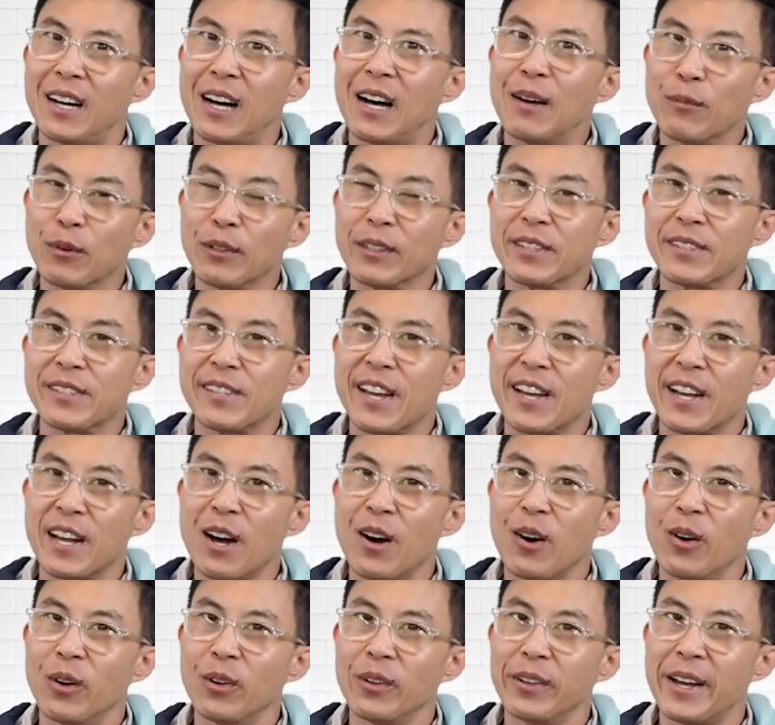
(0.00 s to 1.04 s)
I'm really saying
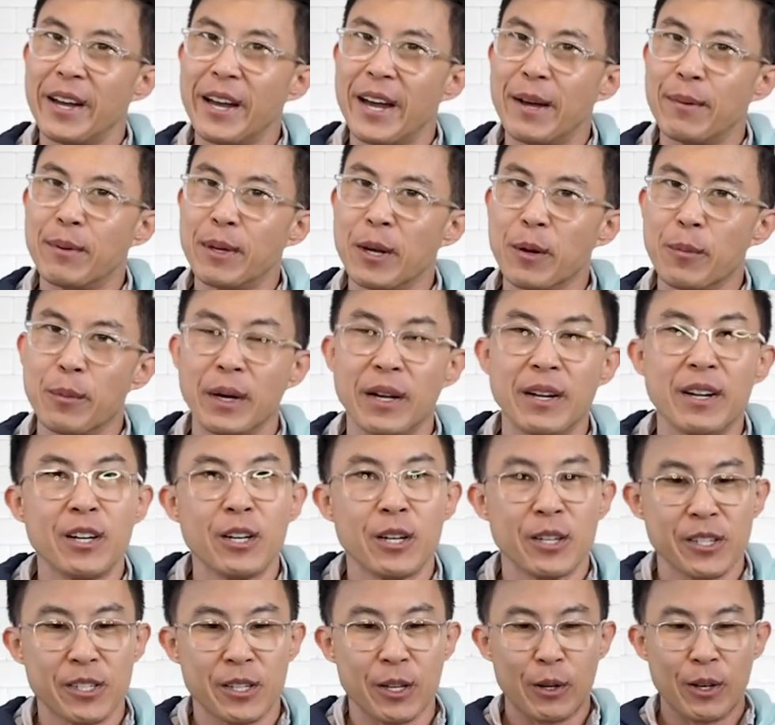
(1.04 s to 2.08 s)
how old I am here, but
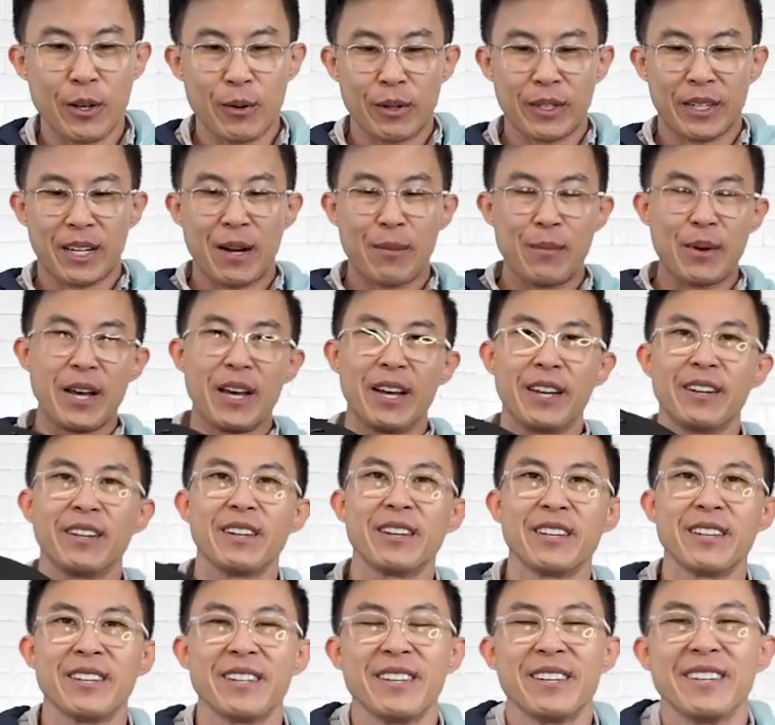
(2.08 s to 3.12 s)
so he would come in,
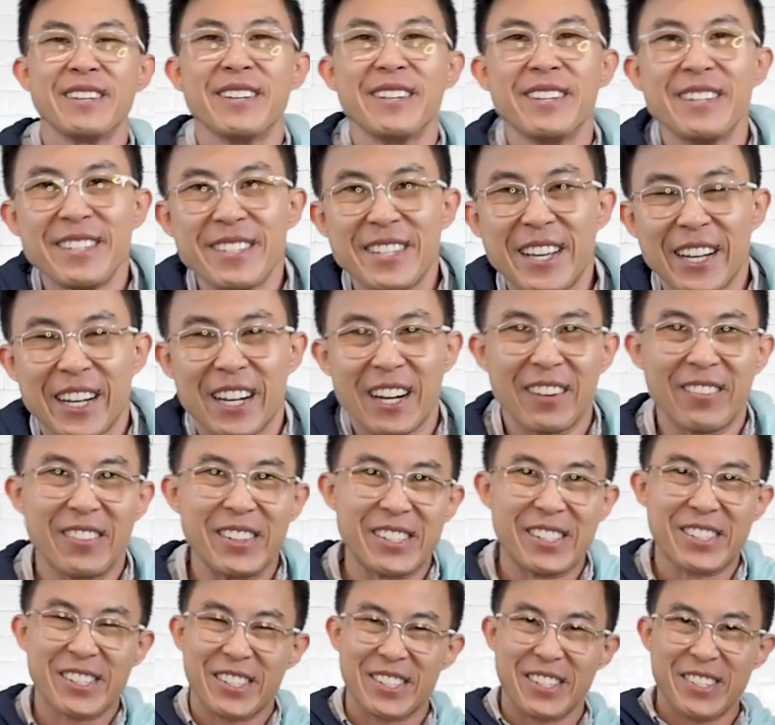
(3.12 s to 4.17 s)
take off
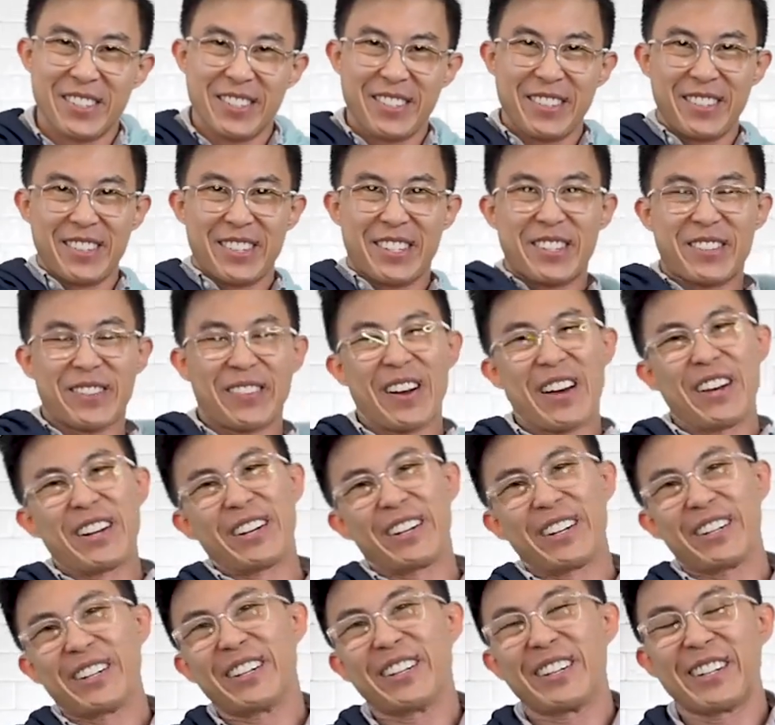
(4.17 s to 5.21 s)
his
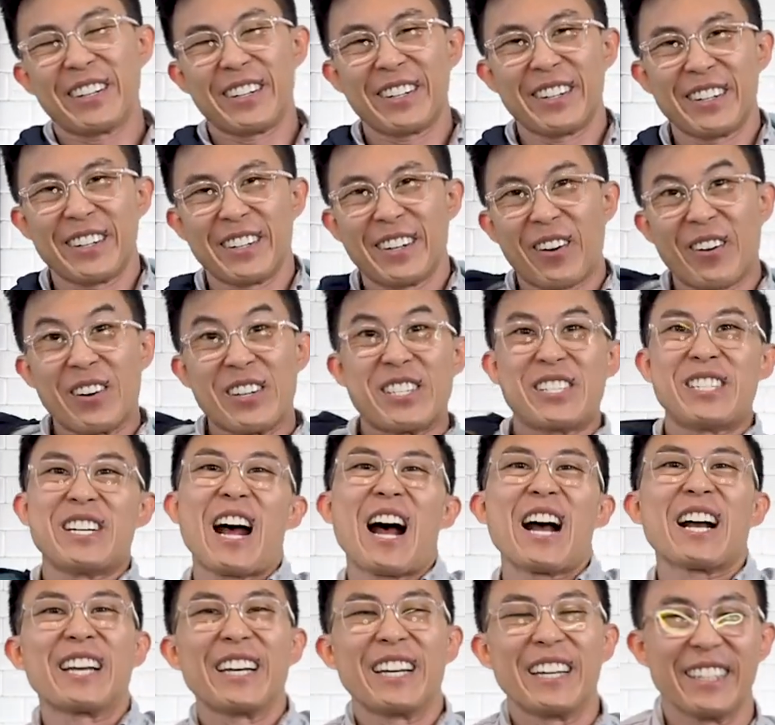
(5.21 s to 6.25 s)
sweater, or his
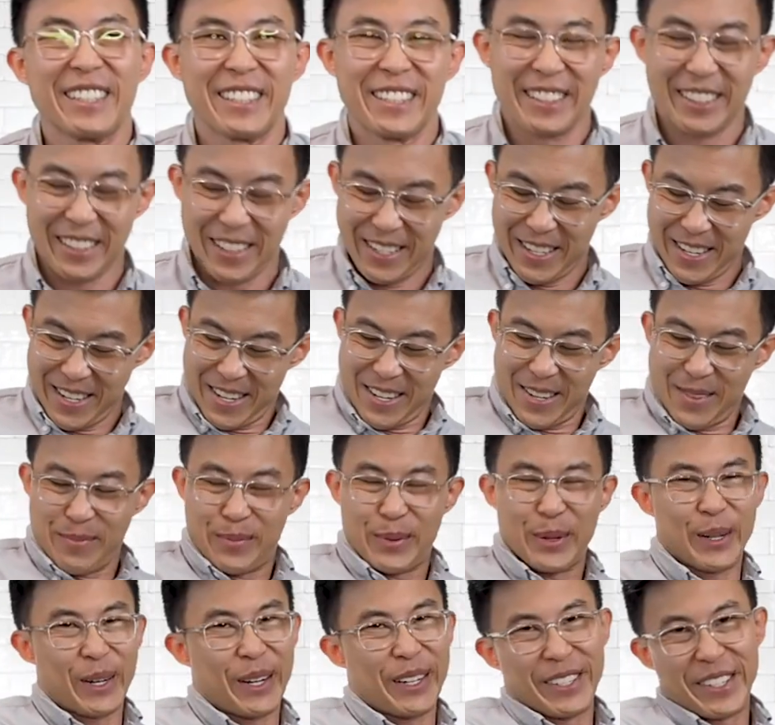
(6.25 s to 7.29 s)
jacket,
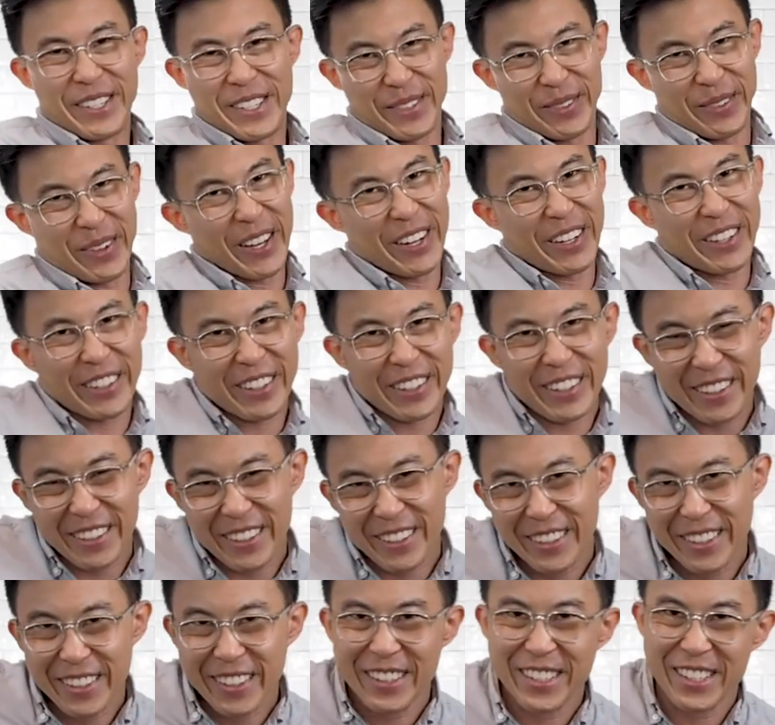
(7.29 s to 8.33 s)
put on a sweater,
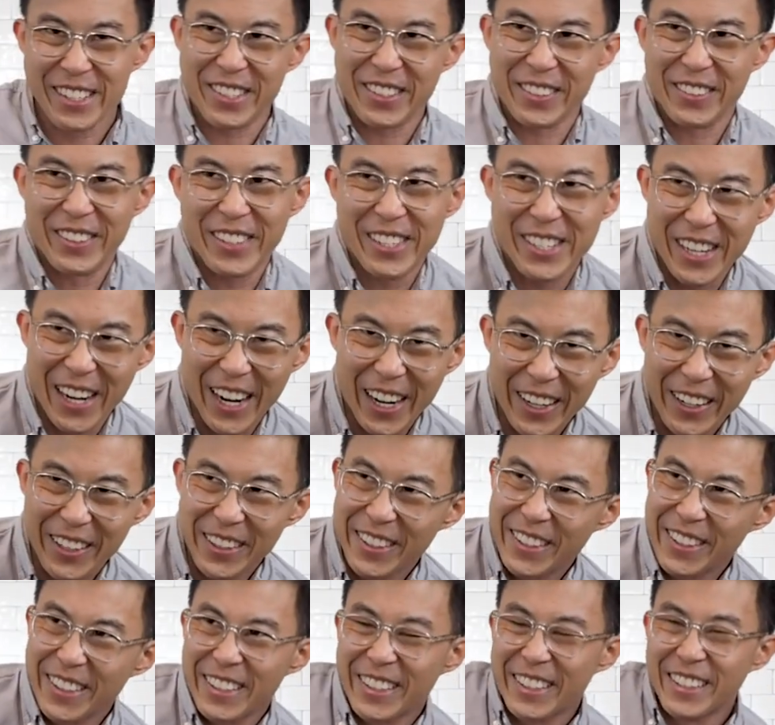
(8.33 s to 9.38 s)
switch
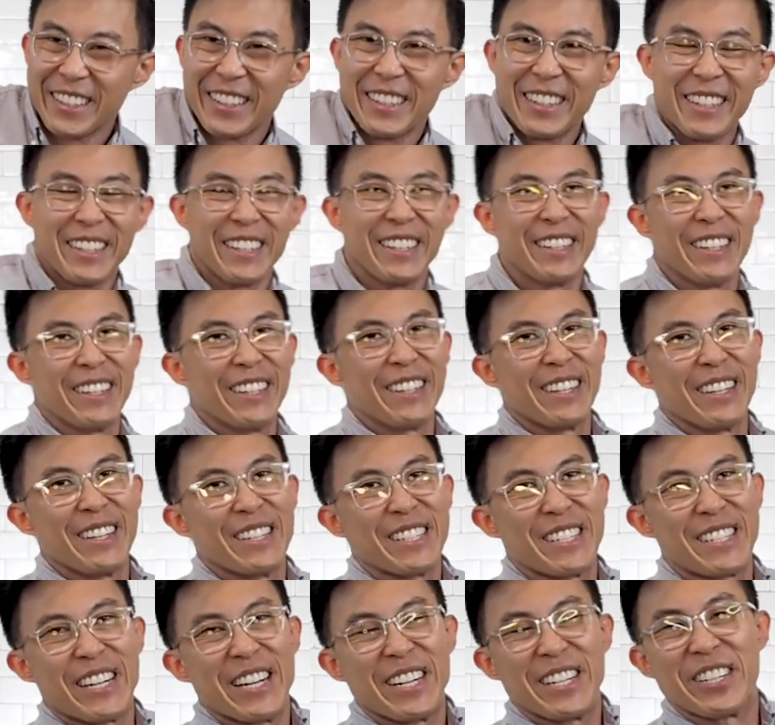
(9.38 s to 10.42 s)
out,
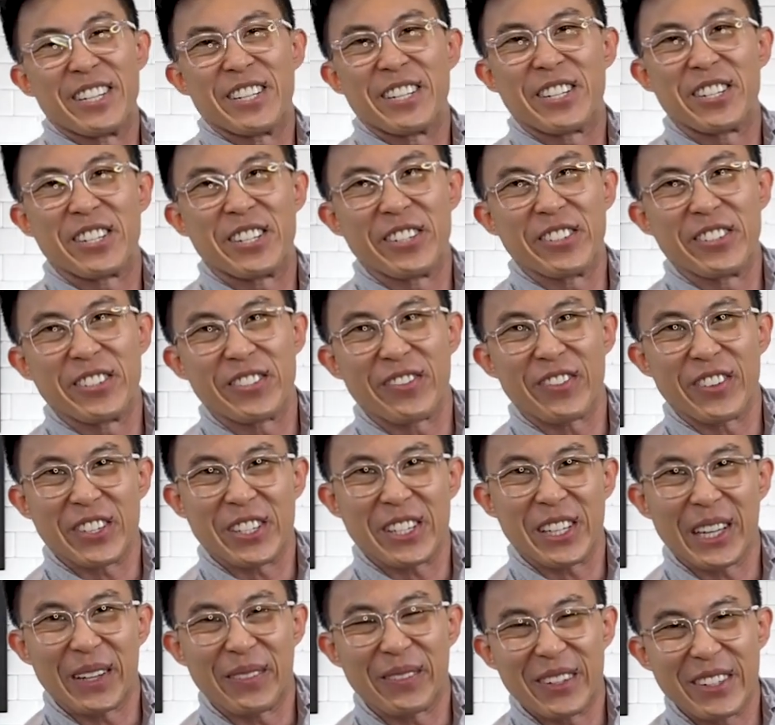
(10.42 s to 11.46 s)
change his shoes for
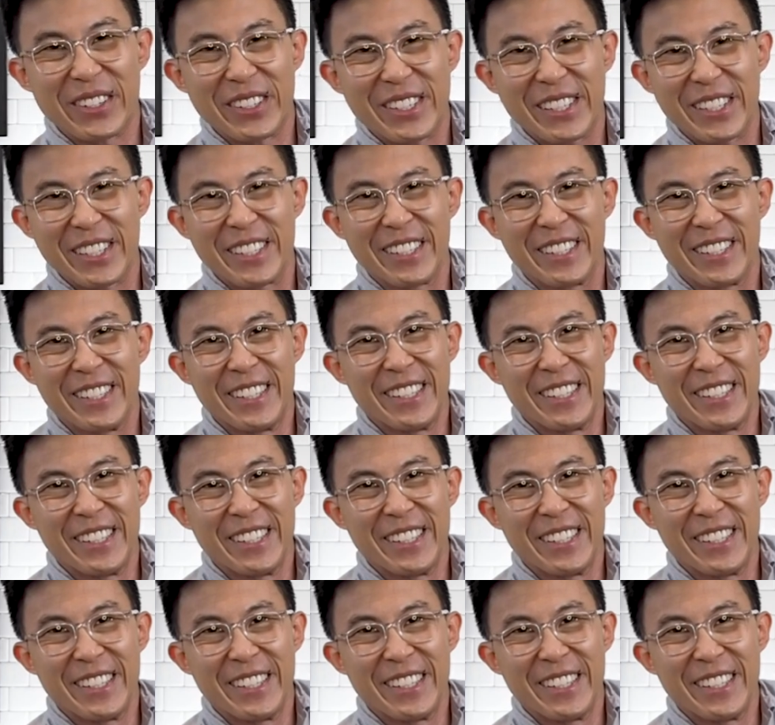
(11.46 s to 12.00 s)
slippers.